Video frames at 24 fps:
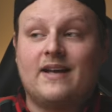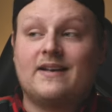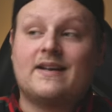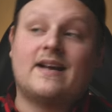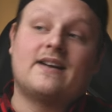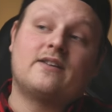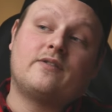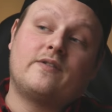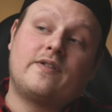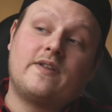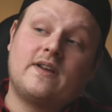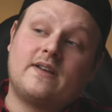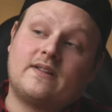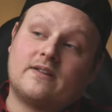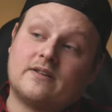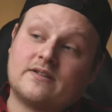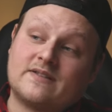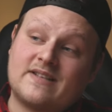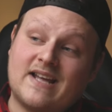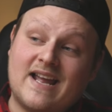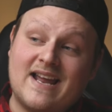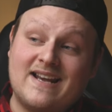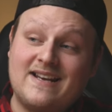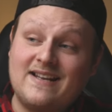And I don't think
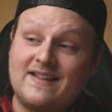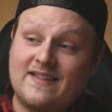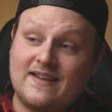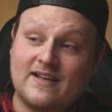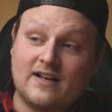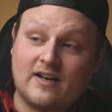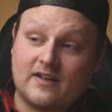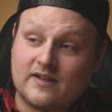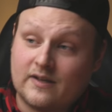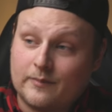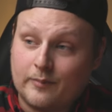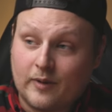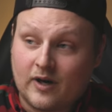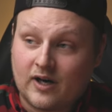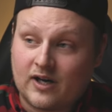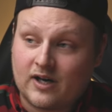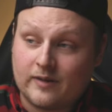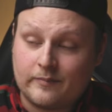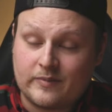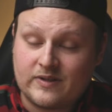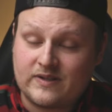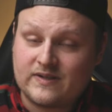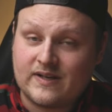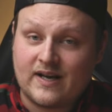there's anything on the
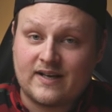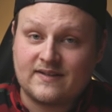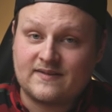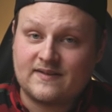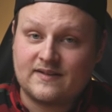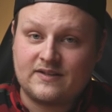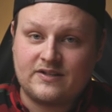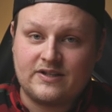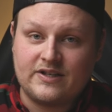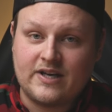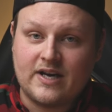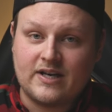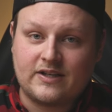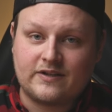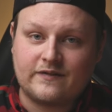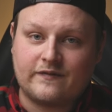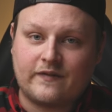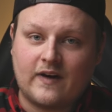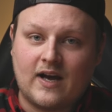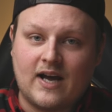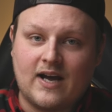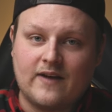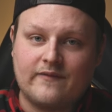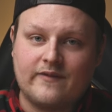market besides the
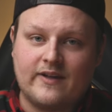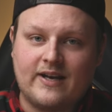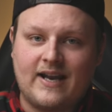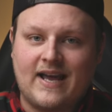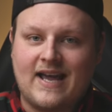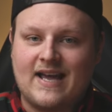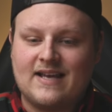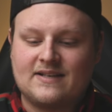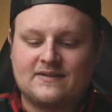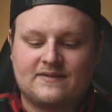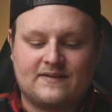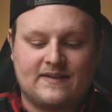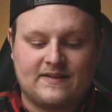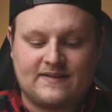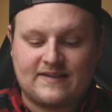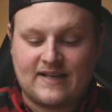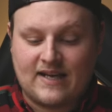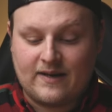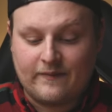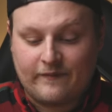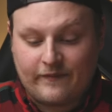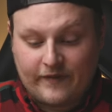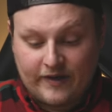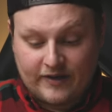GH5 that has the
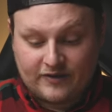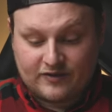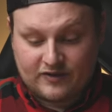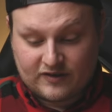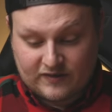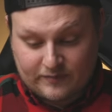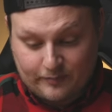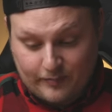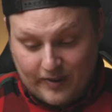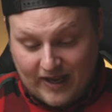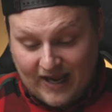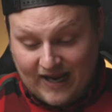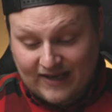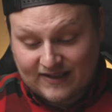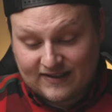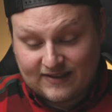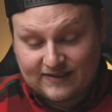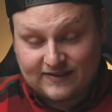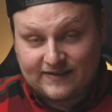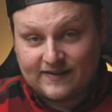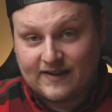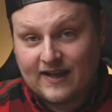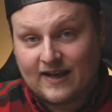same features packed into